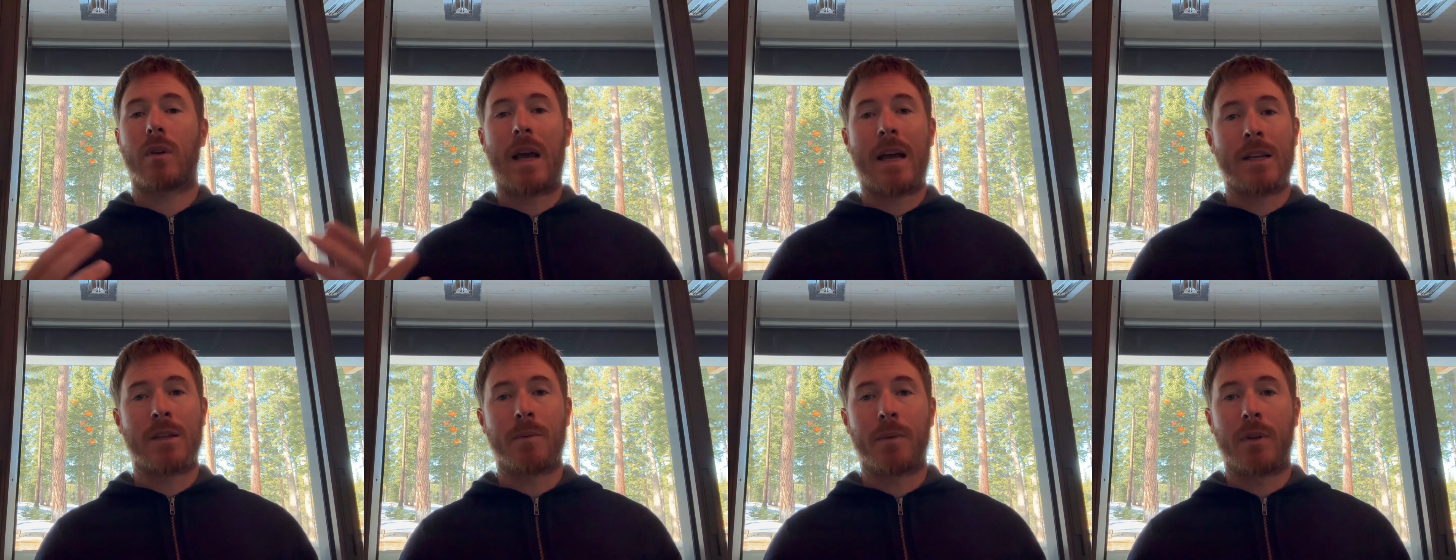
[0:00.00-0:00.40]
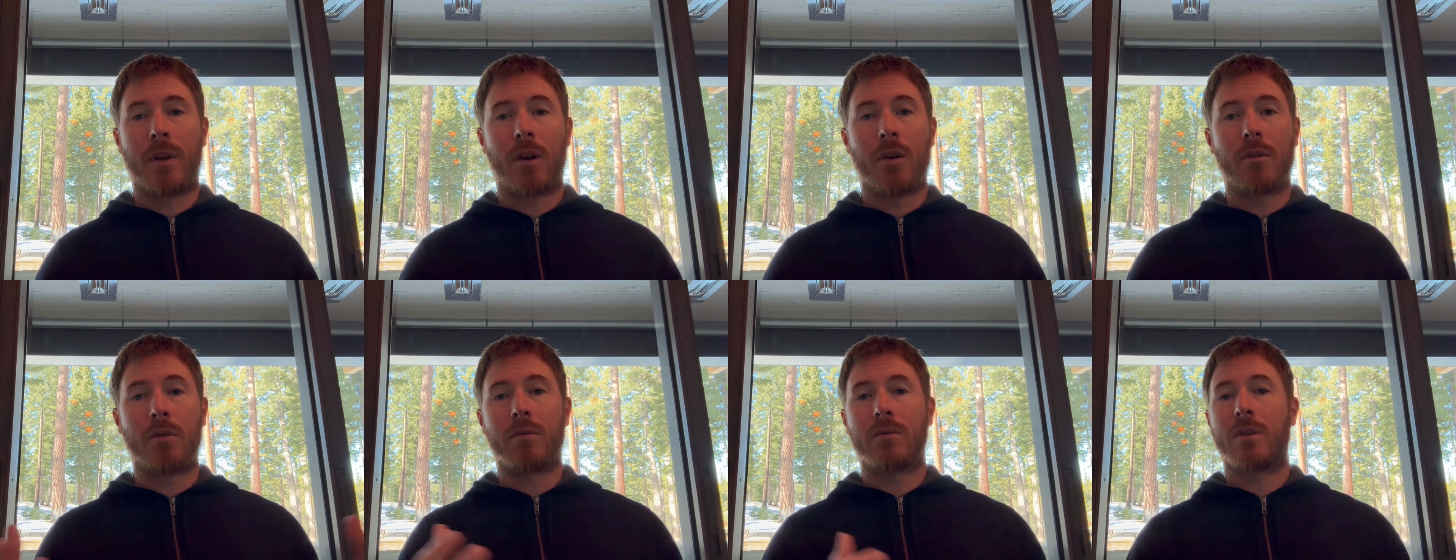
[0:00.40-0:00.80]
as we
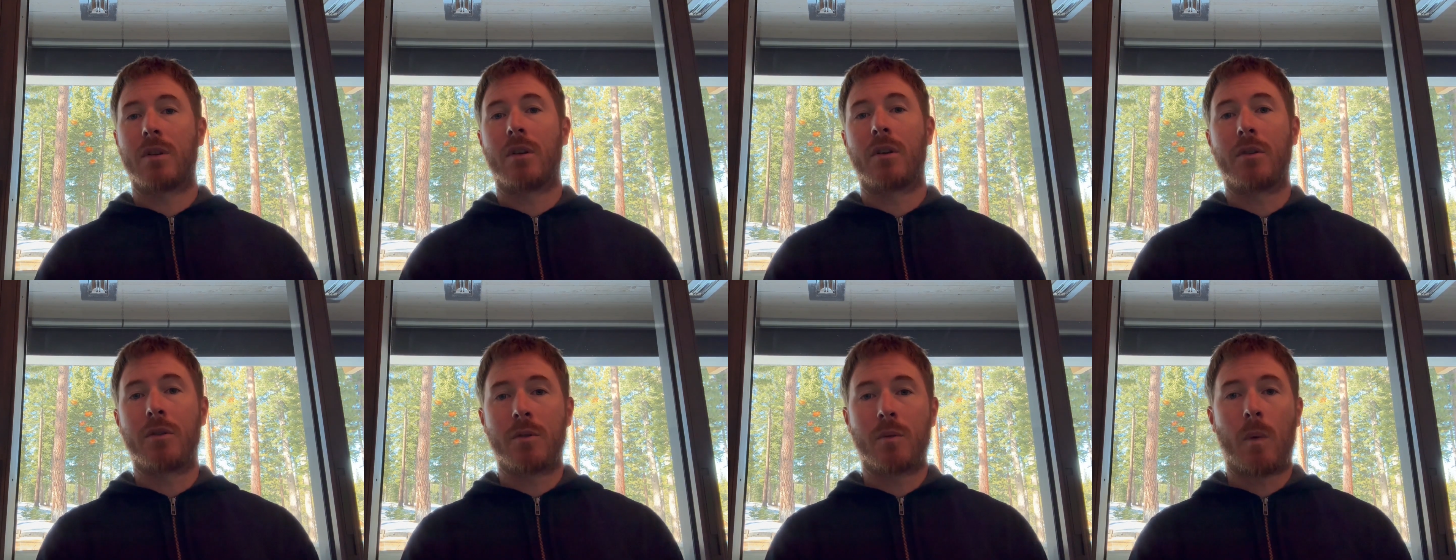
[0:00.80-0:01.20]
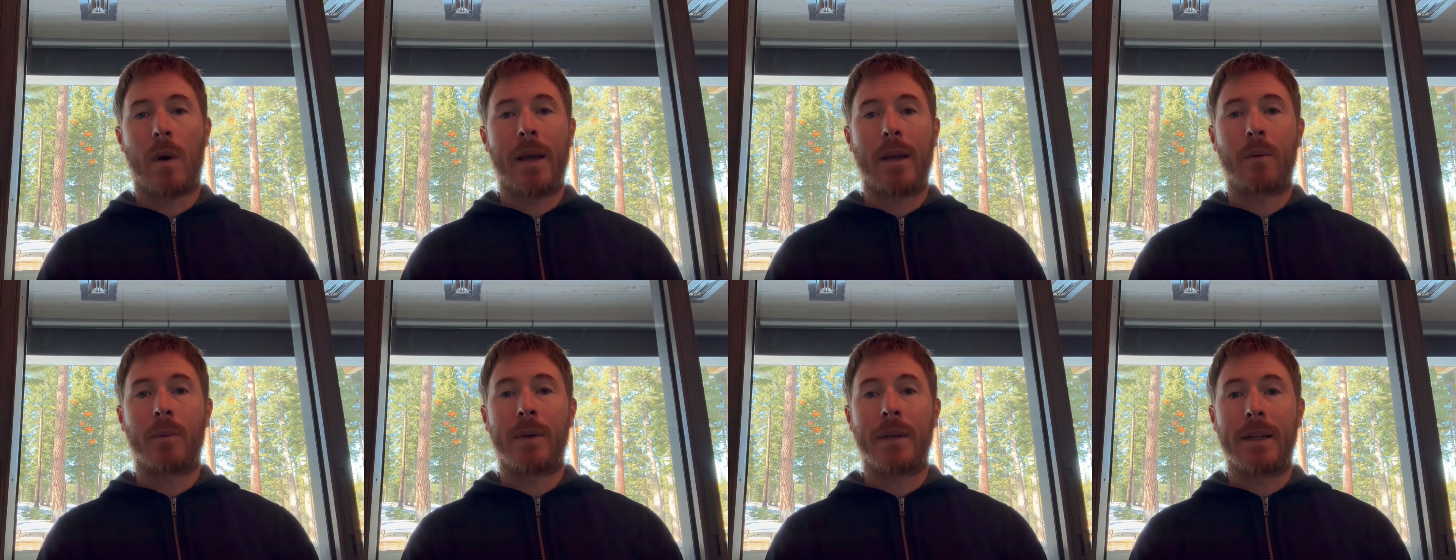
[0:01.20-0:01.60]
know, to lose
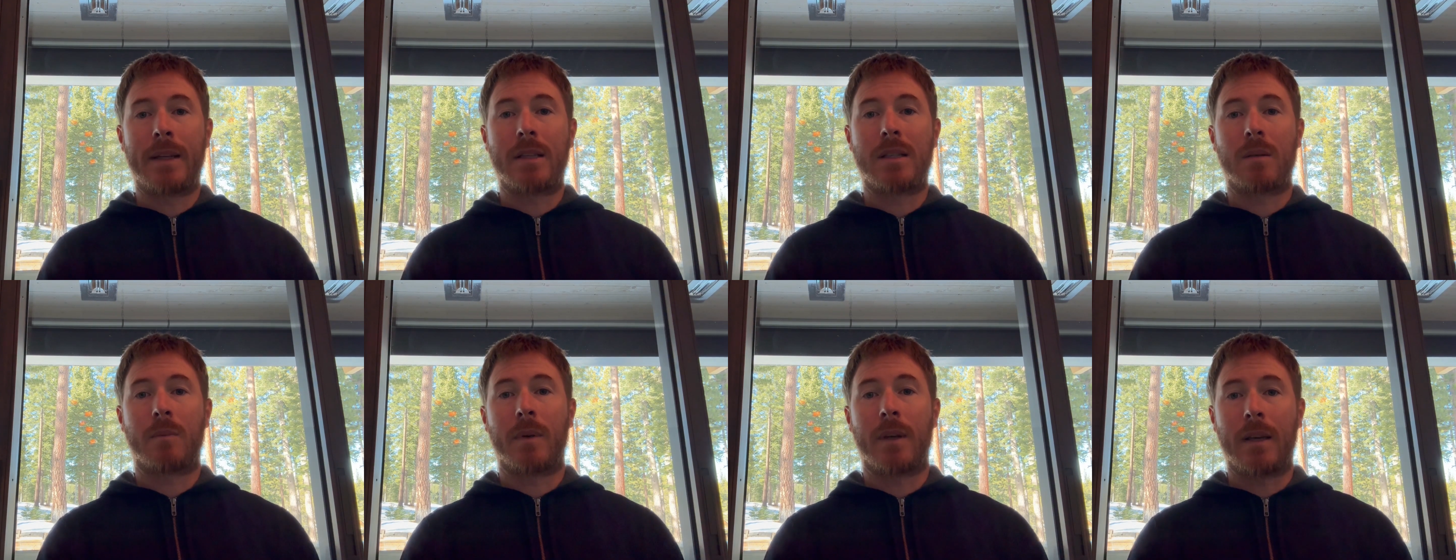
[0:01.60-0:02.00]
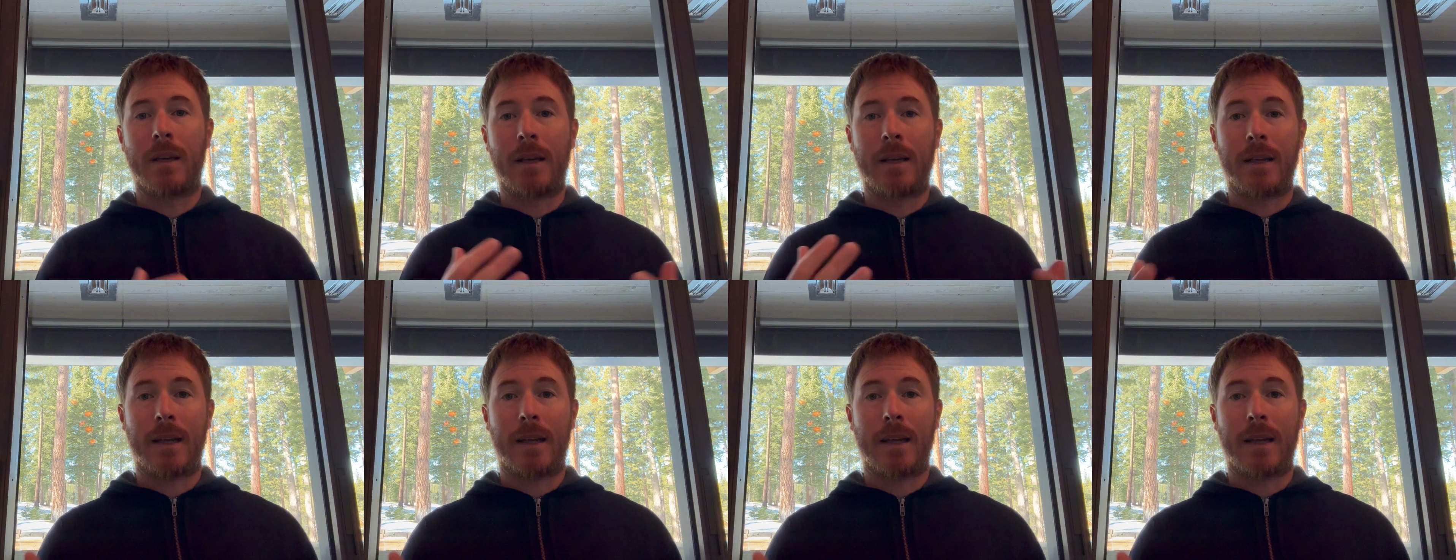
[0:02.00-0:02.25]
weight, we need to be